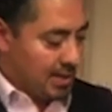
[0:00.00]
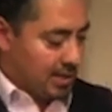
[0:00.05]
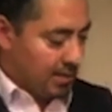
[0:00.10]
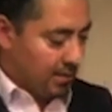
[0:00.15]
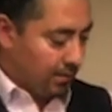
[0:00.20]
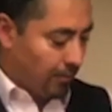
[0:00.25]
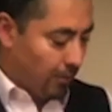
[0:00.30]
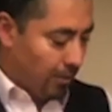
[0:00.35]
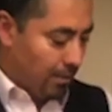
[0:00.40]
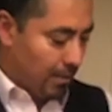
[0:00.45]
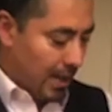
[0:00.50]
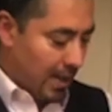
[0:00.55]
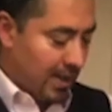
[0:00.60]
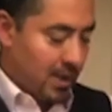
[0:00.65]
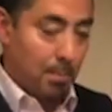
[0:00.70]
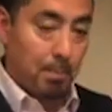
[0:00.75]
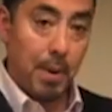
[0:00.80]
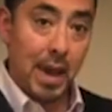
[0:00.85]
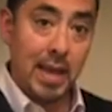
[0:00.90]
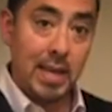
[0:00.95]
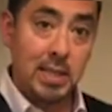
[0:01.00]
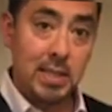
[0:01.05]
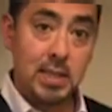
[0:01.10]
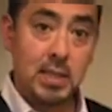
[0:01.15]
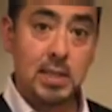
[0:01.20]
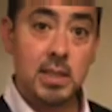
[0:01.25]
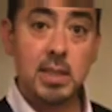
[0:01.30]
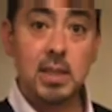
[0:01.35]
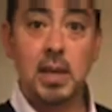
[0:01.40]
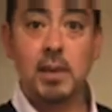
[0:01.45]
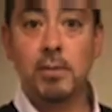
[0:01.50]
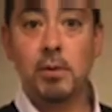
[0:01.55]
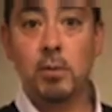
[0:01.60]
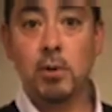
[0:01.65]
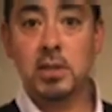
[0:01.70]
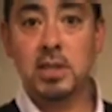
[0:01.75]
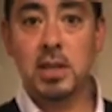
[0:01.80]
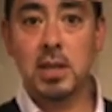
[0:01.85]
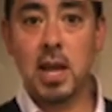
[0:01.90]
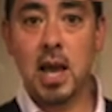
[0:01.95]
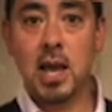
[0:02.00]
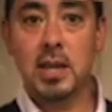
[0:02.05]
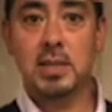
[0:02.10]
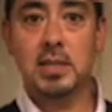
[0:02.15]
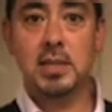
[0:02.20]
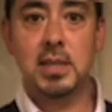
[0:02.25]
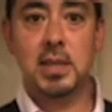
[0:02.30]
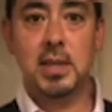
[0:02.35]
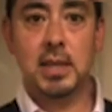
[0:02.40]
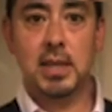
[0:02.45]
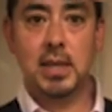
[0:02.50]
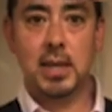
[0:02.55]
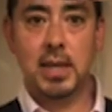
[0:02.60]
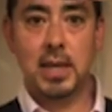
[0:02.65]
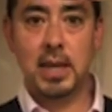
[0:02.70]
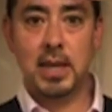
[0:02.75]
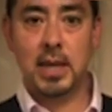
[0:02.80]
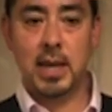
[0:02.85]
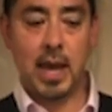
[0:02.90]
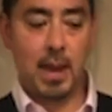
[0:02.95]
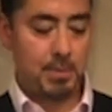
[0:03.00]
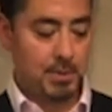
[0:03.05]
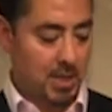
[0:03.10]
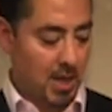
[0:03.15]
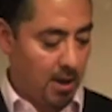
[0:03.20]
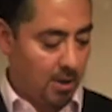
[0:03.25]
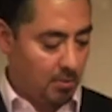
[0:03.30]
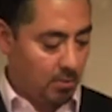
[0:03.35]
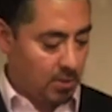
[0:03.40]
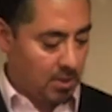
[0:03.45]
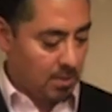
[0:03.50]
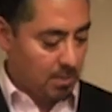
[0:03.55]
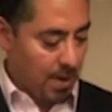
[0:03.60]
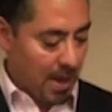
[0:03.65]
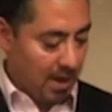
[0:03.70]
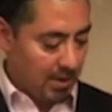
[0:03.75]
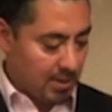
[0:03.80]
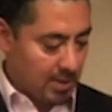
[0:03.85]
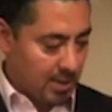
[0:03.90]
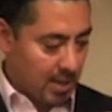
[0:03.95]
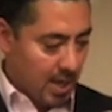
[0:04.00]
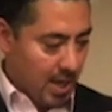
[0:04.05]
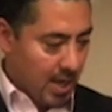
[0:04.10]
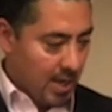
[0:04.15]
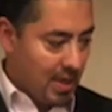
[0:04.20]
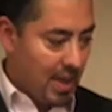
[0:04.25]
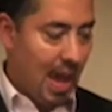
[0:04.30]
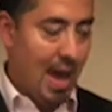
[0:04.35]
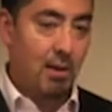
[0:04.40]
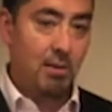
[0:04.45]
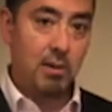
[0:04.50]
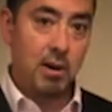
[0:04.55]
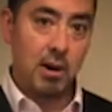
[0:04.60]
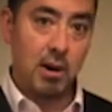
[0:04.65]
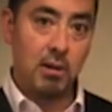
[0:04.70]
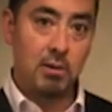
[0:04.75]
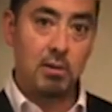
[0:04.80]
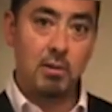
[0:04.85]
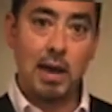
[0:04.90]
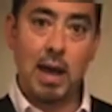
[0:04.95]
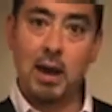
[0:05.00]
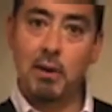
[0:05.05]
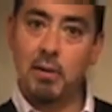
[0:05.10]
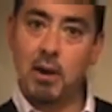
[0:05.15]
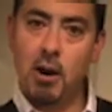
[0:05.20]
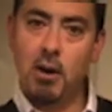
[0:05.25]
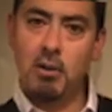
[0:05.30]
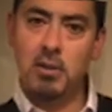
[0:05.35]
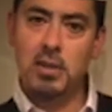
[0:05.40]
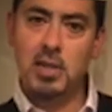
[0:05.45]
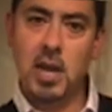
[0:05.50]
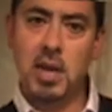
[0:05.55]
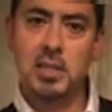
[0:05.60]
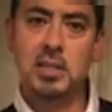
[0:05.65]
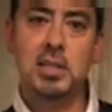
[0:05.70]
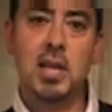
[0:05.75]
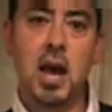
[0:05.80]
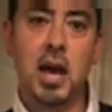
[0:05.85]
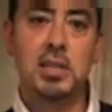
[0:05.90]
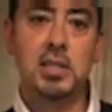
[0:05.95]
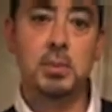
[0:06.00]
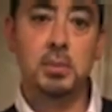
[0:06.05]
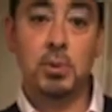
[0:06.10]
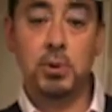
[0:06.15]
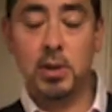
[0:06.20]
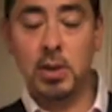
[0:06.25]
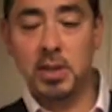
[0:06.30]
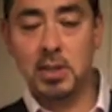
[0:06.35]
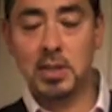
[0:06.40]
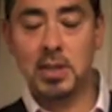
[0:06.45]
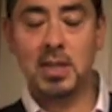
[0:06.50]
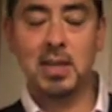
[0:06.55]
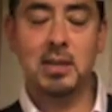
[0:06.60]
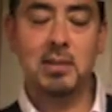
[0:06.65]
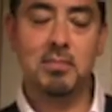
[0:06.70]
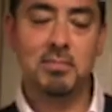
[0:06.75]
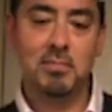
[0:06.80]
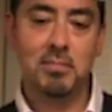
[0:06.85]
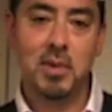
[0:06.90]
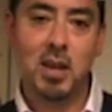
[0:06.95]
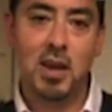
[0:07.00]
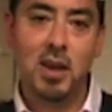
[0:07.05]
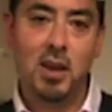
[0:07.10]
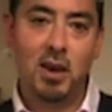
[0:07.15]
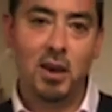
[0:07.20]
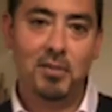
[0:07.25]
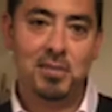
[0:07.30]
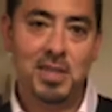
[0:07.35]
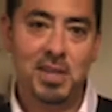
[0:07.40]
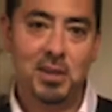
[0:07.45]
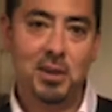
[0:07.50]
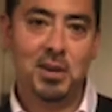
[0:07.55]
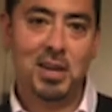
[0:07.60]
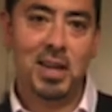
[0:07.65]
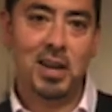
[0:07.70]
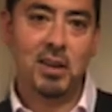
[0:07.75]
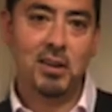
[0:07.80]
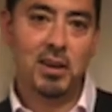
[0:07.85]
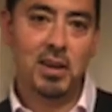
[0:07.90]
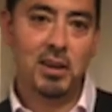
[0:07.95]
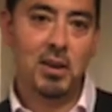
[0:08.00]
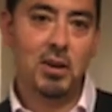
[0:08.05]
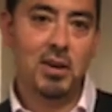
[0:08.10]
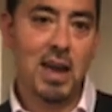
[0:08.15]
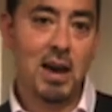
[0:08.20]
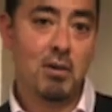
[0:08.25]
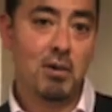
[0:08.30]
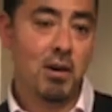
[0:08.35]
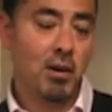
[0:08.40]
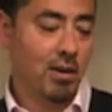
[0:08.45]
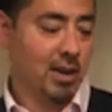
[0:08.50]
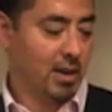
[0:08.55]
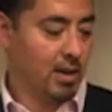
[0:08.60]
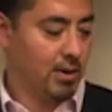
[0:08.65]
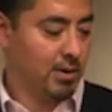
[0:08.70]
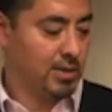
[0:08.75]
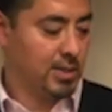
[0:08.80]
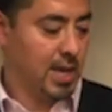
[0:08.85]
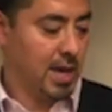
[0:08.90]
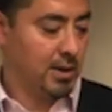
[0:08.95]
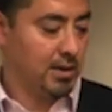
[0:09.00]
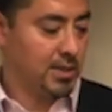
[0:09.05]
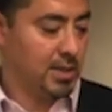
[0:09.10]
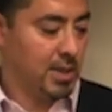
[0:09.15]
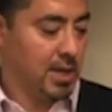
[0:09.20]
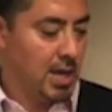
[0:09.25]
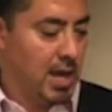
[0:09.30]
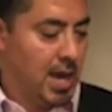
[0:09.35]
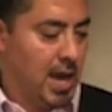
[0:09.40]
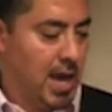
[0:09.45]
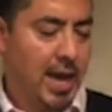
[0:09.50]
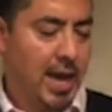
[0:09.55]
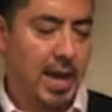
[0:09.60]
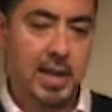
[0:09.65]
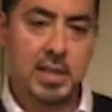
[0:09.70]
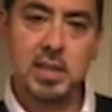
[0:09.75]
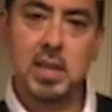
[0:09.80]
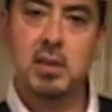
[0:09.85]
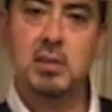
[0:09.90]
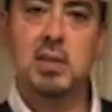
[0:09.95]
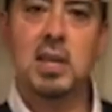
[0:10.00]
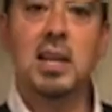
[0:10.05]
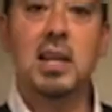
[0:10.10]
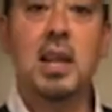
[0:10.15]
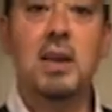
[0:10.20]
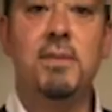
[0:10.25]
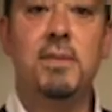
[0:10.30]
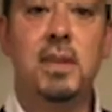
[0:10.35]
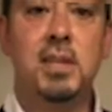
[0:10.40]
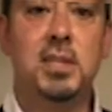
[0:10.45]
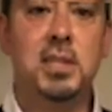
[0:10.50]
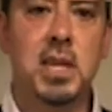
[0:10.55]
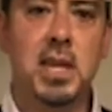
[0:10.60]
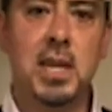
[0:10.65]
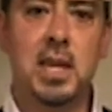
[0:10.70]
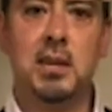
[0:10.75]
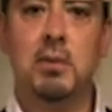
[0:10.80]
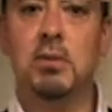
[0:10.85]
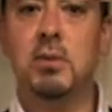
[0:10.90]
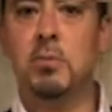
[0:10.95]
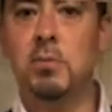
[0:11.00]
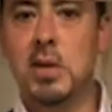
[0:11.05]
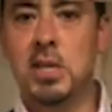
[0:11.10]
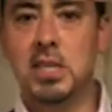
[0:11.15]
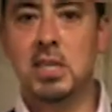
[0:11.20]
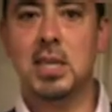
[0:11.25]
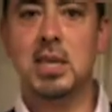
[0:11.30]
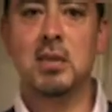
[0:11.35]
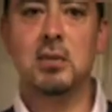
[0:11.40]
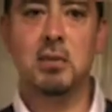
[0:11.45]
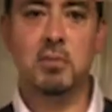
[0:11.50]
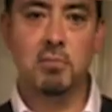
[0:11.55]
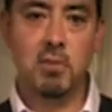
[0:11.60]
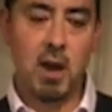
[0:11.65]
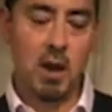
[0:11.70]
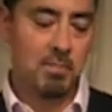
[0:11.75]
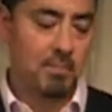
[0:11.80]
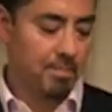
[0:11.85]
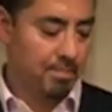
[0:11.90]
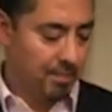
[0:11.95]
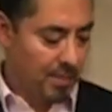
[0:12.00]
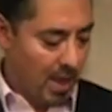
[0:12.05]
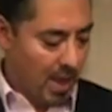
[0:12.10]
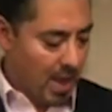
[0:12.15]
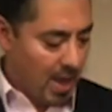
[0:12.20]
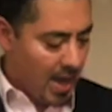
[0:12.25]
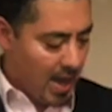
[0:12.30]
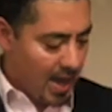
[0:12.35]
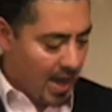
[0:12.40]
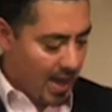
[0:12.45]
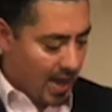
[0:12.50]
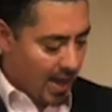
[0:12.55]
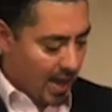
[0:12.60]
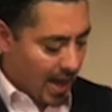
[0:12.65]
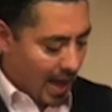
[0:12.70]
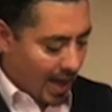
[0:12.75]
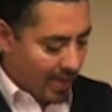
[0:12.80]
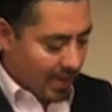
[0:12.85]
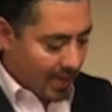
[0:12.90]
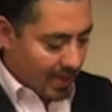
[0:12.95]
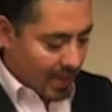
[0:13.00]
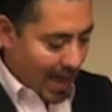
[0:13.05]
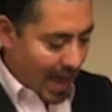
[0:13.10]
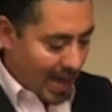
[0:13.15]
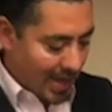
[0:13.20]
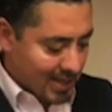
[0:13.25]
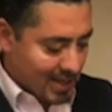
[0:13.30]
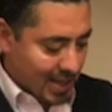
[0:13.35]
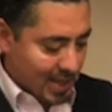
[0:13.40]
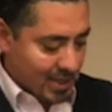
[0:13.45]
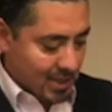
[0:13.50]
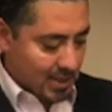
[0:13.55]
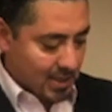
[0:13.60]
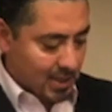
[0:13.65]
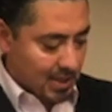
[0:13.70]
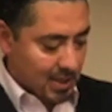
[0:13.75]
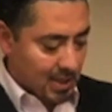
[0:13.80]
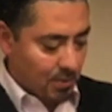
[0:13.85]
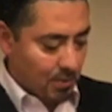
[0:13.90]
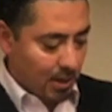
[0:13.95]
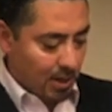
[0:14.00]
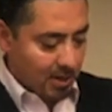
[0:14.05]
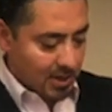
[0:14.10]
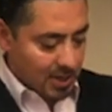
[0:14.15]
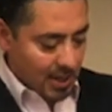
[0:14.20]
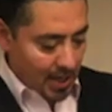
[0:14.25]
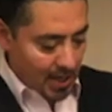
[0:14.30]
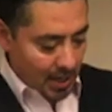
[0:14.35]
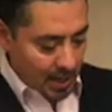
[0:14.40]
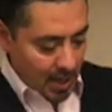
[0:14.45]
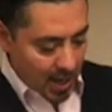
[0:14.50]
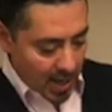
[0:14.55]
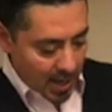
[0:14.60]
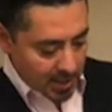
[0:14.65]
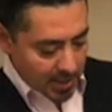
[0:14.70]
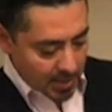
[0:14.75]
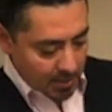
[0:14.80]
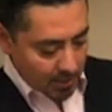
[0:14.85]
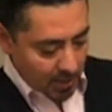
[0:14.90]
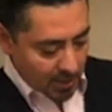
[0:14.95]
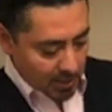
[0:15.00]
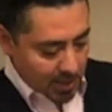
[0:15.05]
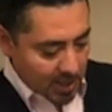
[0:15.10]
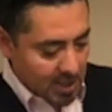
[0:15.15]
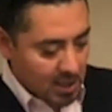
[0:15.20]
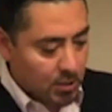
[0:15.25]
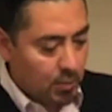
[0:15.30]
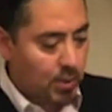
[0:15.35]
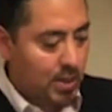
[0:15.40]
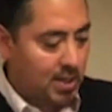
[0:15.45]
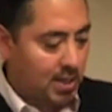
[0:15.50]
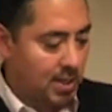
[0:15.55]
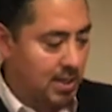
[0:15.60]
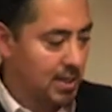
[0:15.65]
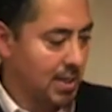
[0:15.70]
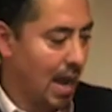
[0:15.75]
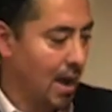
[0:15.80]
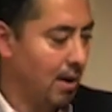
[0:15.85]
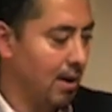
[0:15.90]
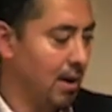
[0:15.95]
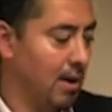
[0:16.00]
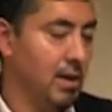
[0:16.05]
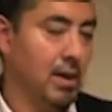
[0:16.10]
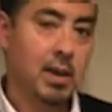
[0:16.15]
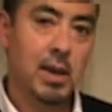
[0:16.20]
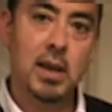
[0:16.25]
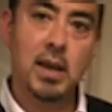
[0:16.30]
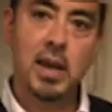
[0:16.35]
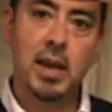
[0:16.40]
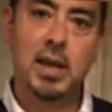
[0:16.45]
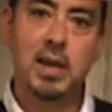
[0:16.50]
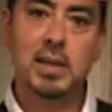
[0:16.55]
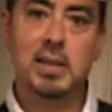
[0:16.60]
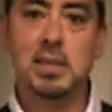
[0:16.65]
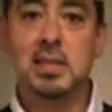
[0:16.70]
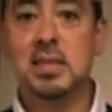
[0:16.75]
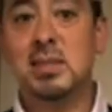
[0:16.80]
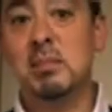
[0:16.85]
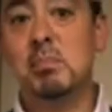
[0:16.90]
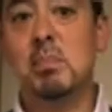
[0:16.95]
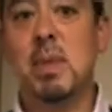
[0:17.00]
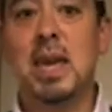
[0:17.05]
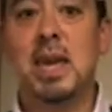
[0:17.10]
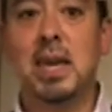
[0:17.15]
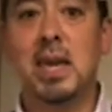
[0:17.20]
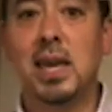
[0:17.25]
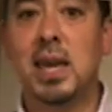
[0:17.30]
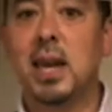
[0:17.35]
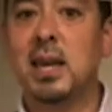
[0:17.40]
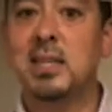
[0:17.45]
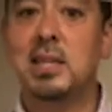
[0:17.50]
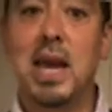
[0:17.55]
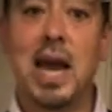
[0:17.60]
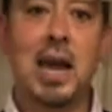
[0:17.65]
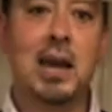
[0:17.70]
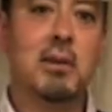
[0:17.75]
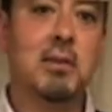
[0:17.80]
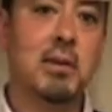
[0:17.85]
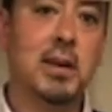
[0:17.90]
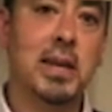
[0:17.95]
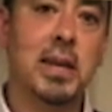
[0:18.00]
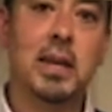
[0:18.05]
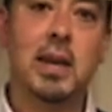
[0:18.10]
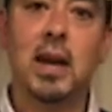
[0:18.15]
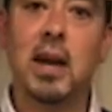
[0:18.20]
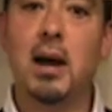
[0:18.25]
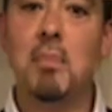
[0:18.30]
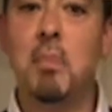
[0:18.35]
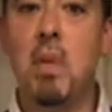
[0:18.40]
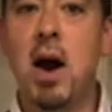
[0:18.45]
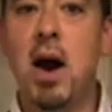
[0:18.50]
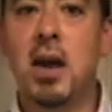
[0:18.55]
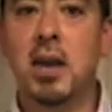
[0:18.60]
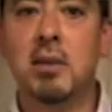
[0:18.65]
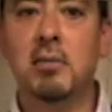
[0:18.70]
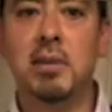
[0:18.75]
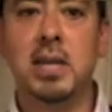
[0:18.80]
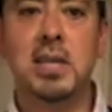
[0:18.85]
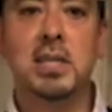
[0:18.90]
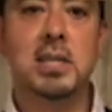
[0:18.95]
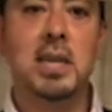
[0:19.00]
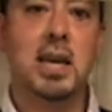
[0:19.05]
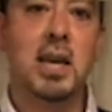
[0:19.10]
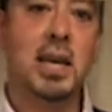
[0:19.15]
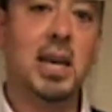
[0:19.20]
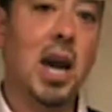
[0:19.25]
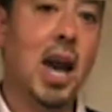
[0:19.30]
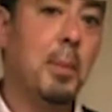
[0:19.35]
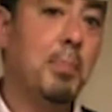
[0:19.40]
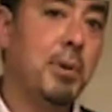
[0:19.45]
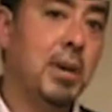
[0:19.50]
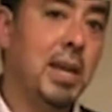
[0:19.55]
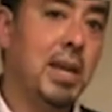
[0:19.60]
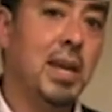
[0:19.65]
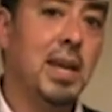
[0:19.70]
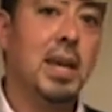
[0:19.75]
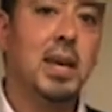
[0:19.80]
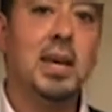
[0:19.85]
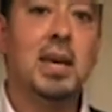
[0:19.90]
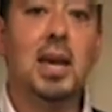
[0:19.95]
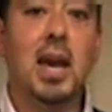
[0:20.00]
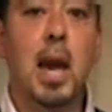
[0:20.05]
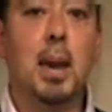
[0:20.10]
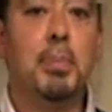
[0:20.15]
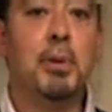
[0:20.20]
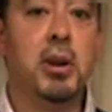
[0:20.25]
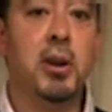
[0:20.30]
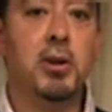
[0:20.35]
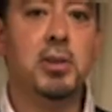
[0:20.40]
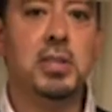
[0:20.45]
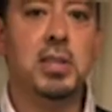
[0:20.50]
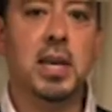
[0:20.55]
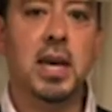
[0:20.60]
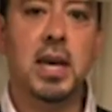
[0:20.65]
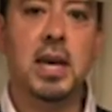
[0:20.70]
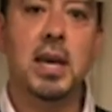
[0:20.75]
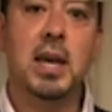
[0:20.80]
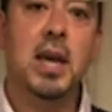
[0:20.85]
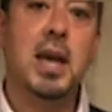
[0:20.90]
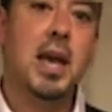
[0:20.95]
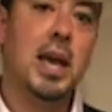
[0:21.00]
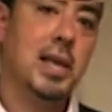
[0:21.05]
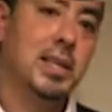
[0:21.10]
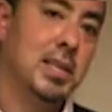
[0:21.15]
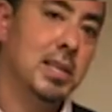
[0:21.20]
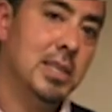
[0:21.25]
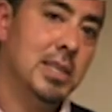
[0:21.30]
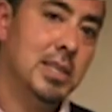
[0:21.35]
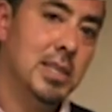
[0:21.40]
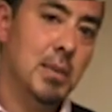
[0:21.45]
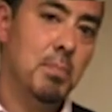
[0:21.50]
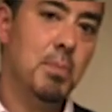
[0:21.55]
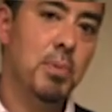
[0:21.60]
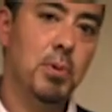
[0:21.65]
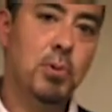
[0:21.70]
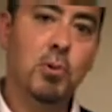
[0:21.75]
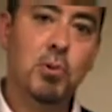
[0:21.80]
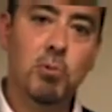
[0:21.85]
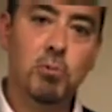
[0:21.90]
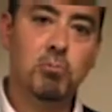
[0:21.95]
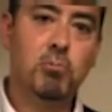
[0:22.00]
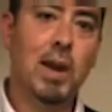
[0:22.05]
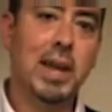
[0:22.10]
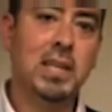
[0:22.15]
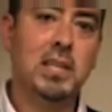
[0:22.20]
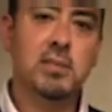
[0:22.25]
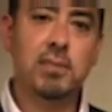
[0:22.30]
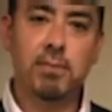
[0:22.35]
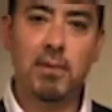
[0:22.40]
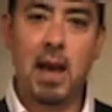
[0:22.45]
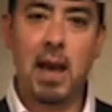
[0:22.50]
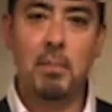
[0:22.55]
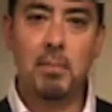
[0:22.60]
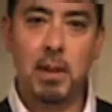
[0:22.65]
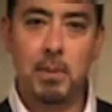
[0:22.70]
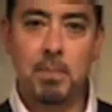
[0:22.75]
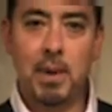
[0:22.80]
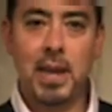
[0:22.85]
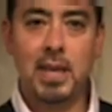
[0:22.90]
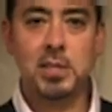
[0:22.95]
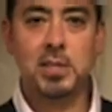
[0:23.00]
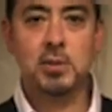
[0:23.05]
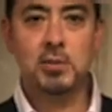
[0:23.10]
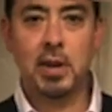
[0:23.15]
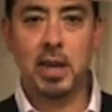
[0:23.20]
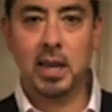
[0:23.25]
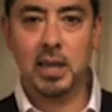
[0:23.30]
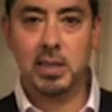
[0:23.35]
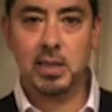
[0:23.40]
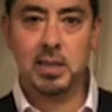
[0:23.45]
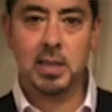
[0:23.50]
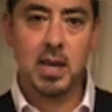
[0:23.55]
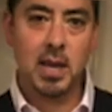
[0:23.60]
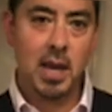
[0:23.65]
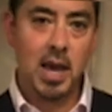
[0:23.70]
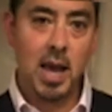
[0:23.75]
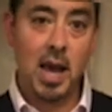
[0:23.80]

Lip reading: is the formula. The base, if you watched the last episode, was about the alcohol. Alcohol is our starting point, and obviously not including non-alcoholic cocktails. So to lift the gin or the whiskey or the rum. And then the accents. So we looked at the last, we looked at sweet and sour, as making a daiquiri, a margarita, caipirinha, caipirosca, just simple, great family-based drinks